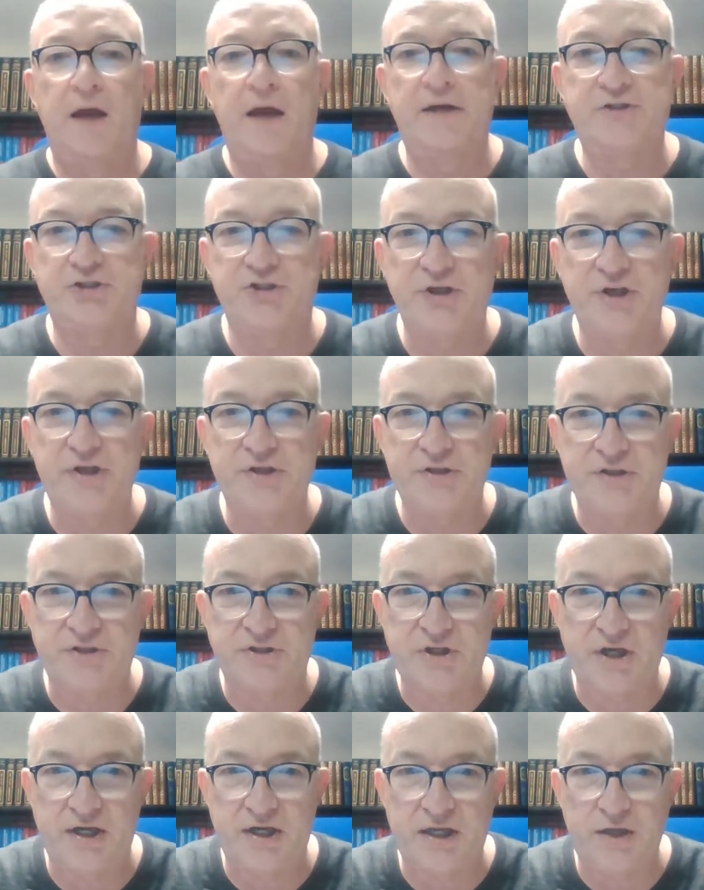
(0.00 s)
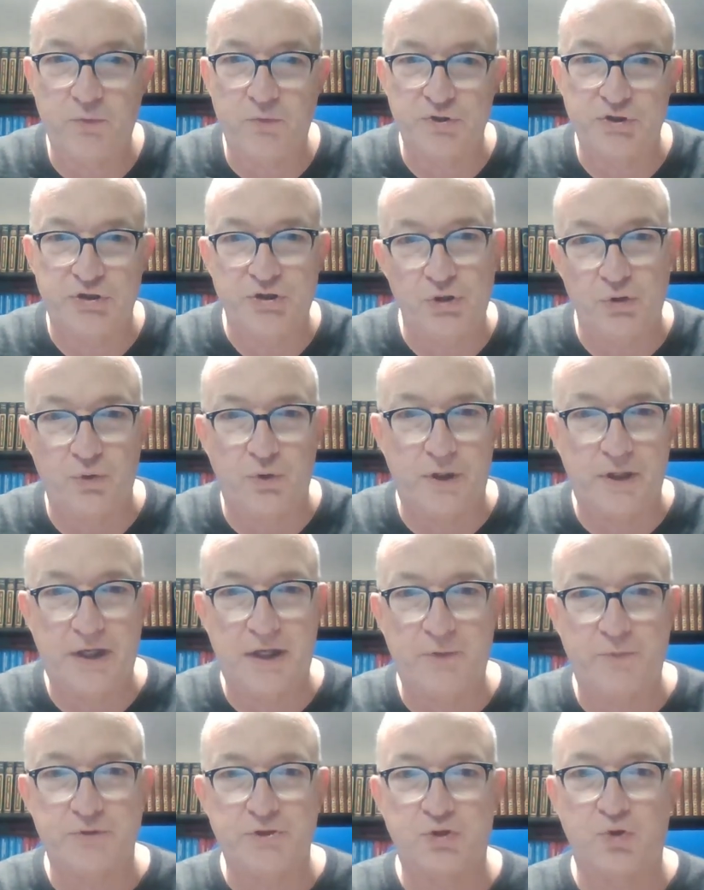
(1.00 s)
as Jesus said he was doing,
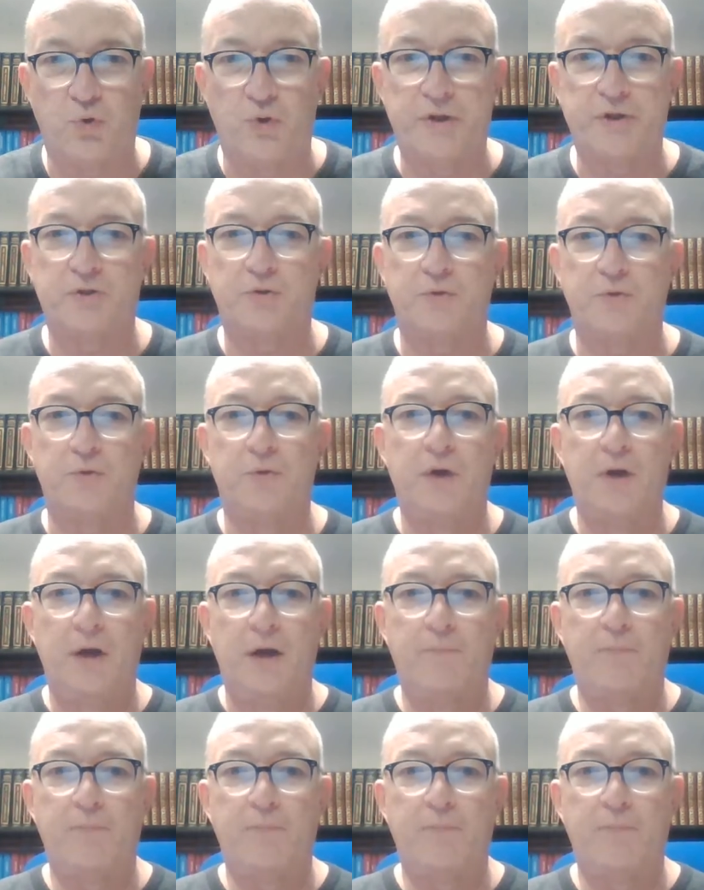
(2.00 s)
he was going to